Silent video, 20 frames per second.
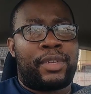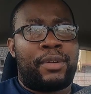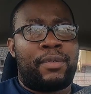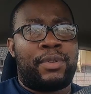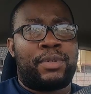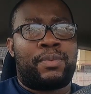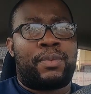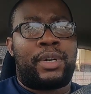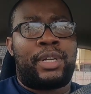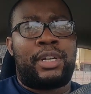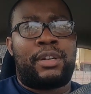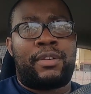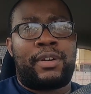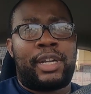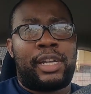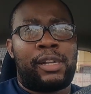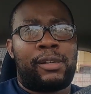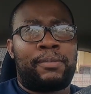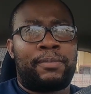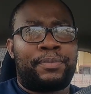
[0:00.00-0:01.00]
he was
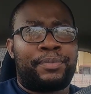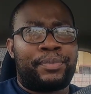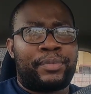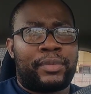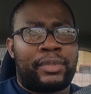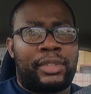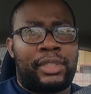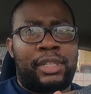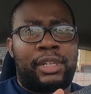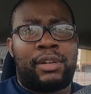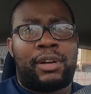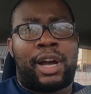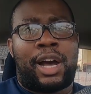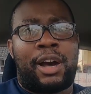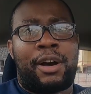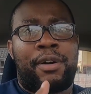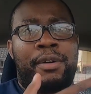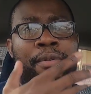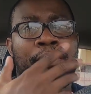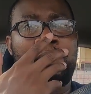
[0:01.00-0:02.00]
wondering,
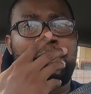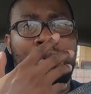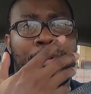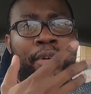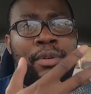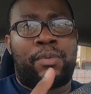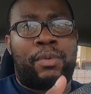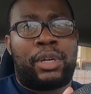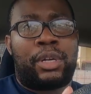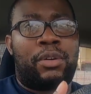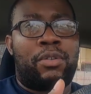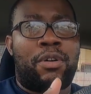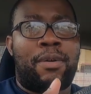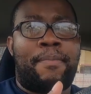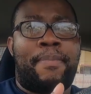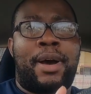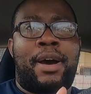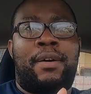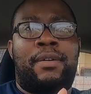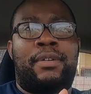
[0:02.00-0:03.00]
how could one go
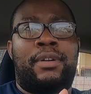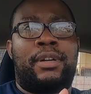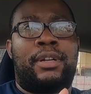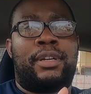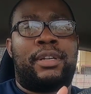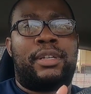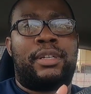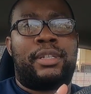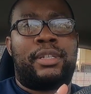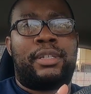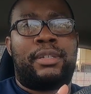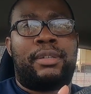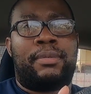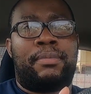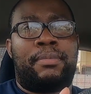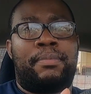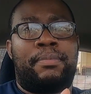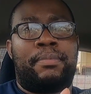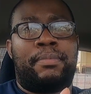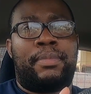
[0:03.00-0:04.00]
about
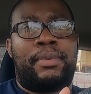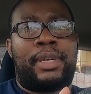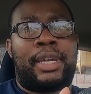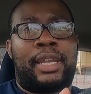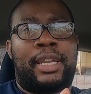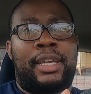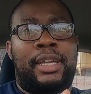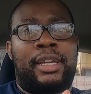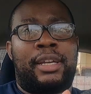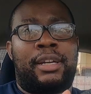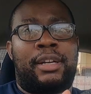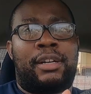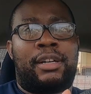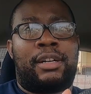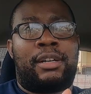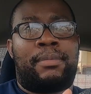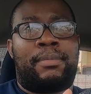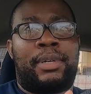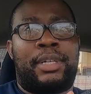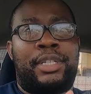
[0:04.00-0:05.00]
getting
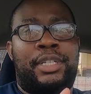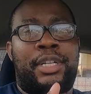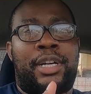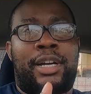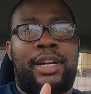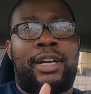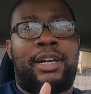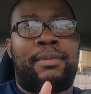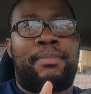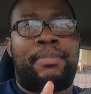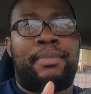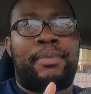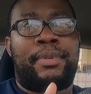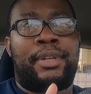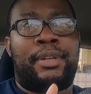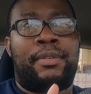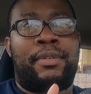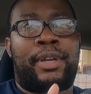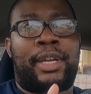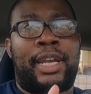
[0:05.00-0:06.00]
a job
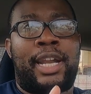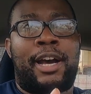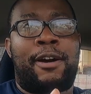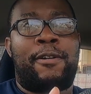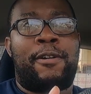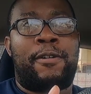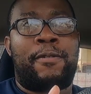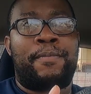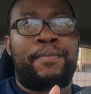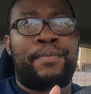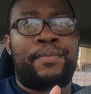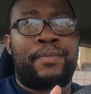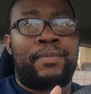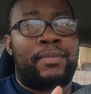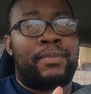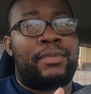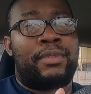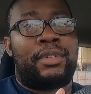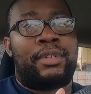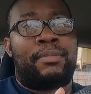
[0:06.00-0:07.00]
in Okinawa?
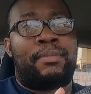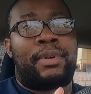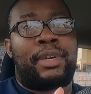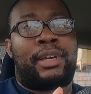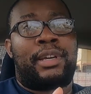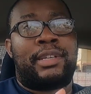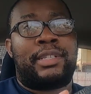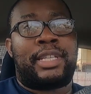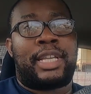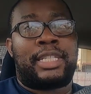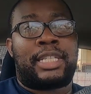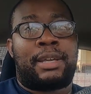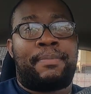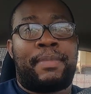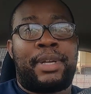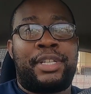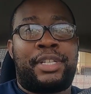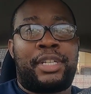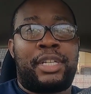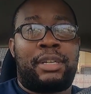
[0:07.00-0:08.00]
Because as I
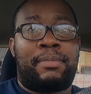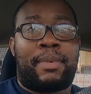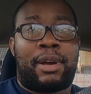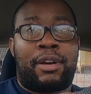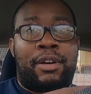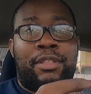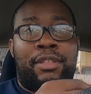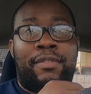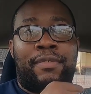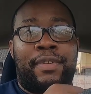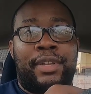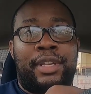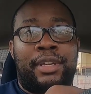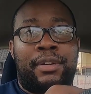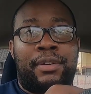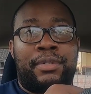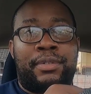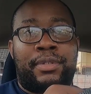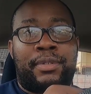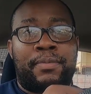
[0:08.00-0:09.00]
mentioned in my other
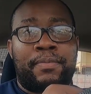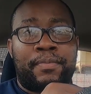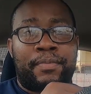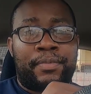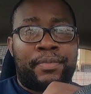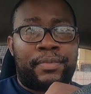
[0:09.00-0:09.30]
videos,